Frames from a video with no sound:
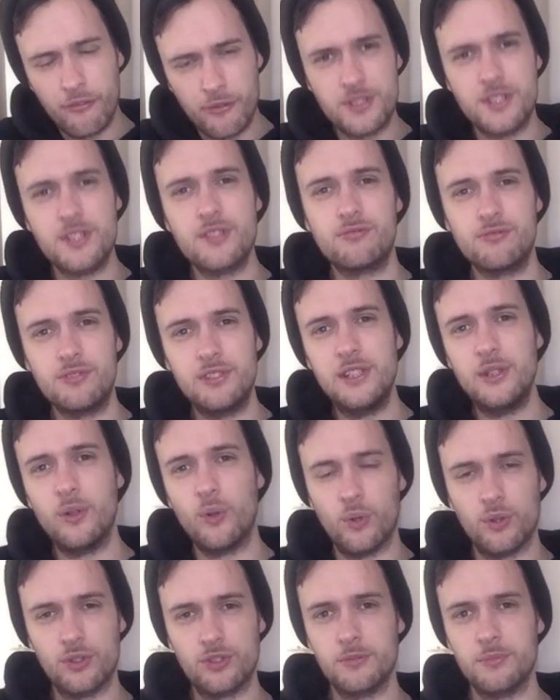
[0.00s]
which is really
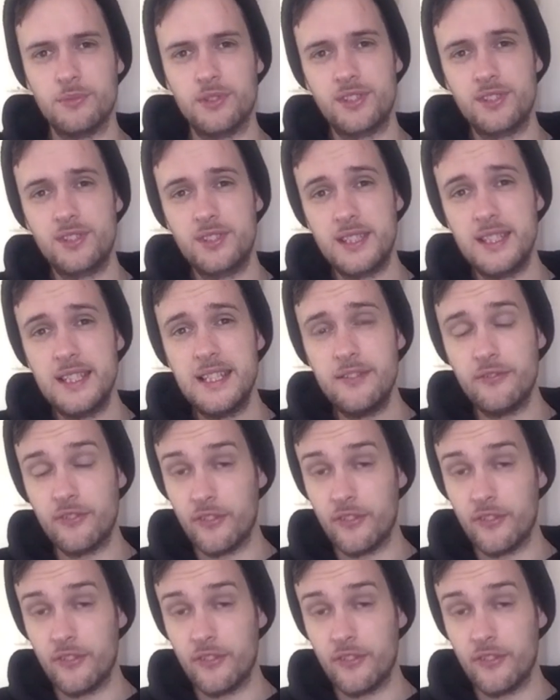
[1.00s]
awesome to see.